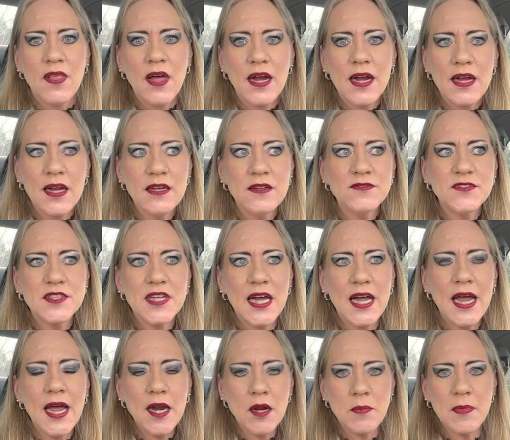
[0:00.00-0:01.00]
gives the
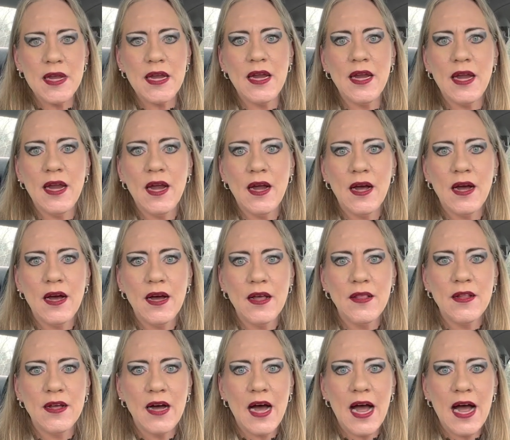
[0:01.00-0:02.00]
enemy
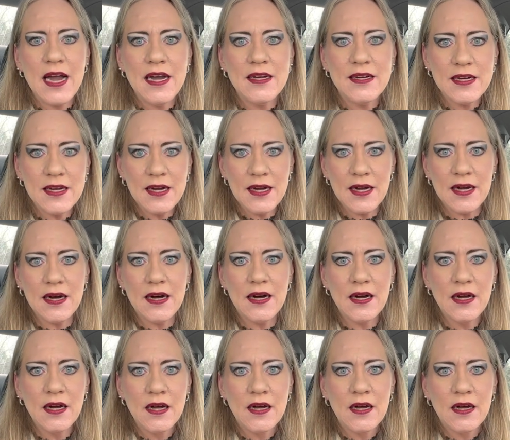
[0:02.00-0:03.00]
the
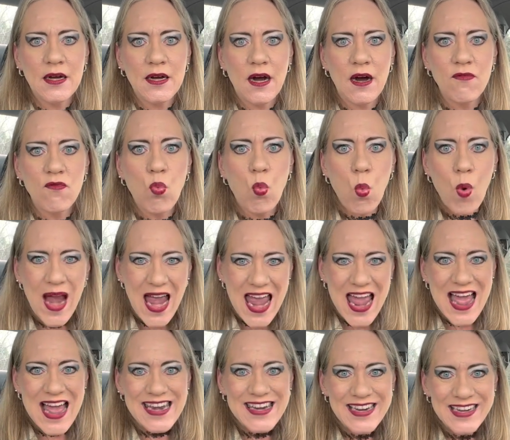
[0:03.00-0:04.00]
idea of
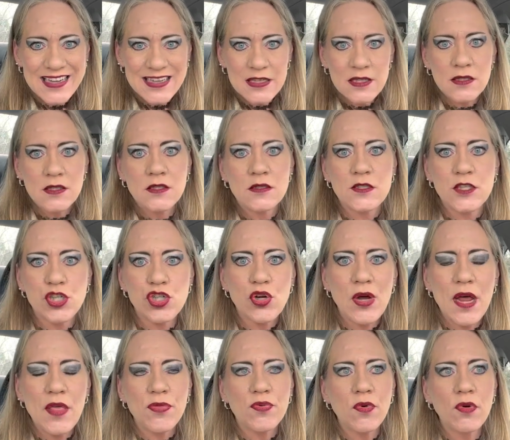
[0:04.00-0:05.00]
when to
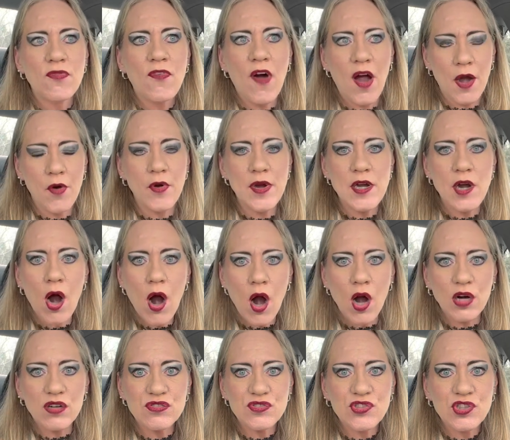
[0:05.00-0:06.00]
try and throw fiery
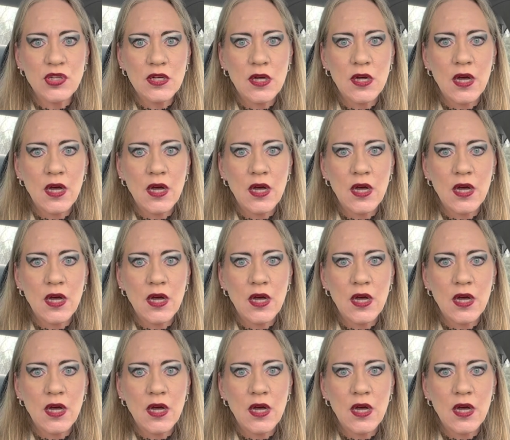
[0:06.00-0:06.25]
darts.